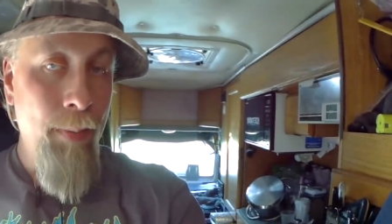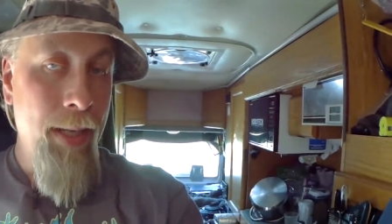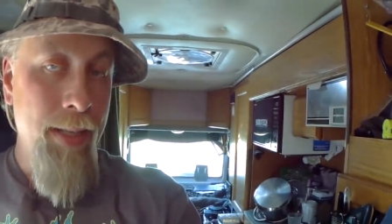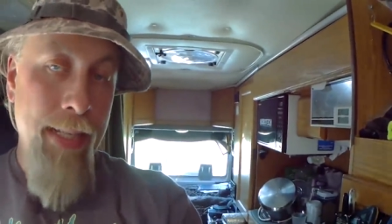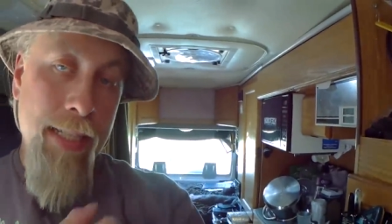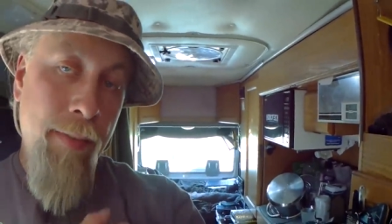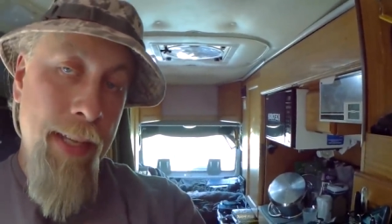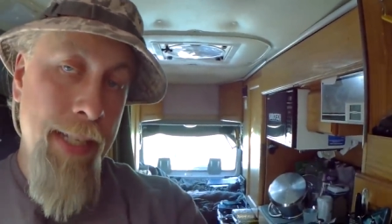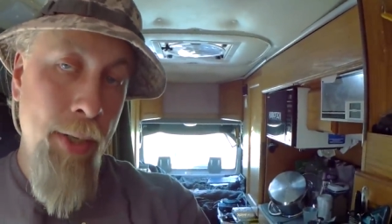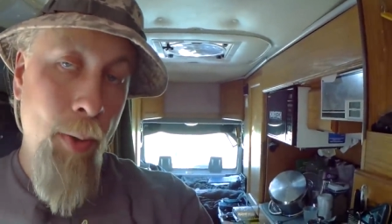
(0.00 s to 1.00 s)
because that's
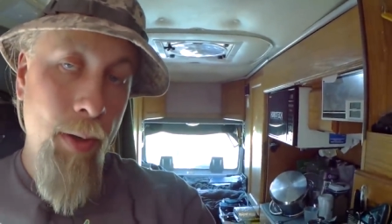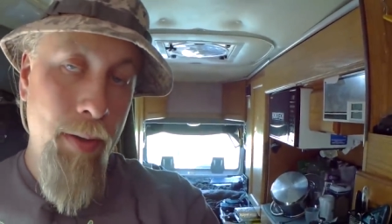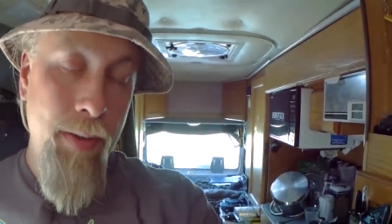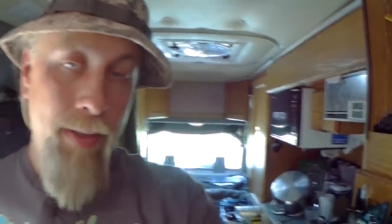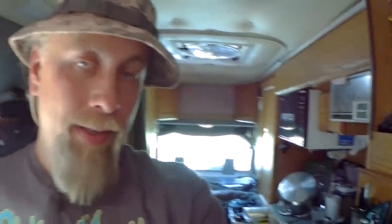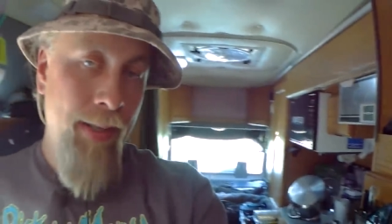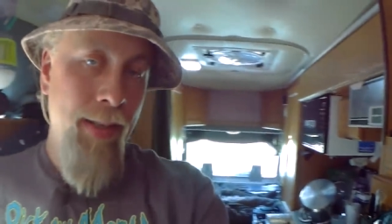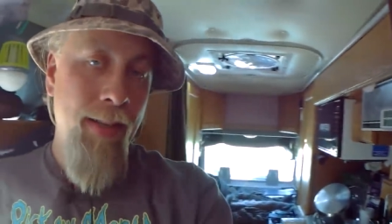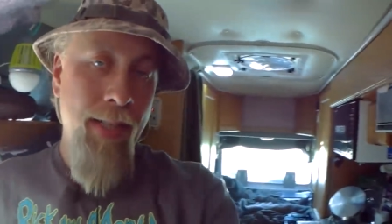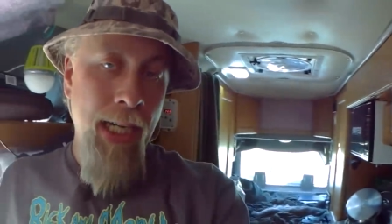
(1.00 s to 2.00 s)
facing north,
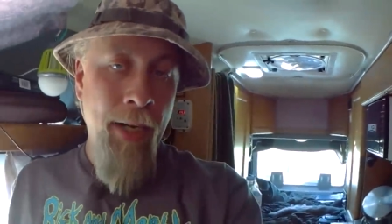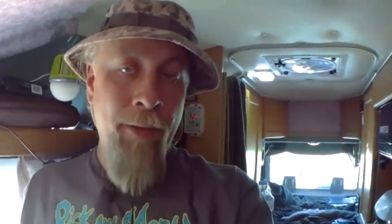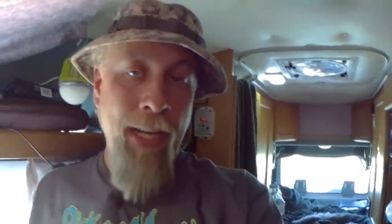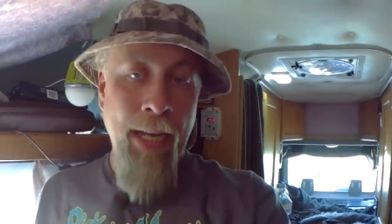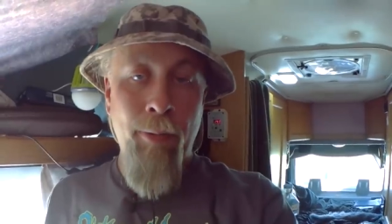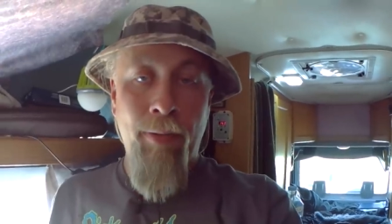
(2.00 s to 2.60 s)
covered in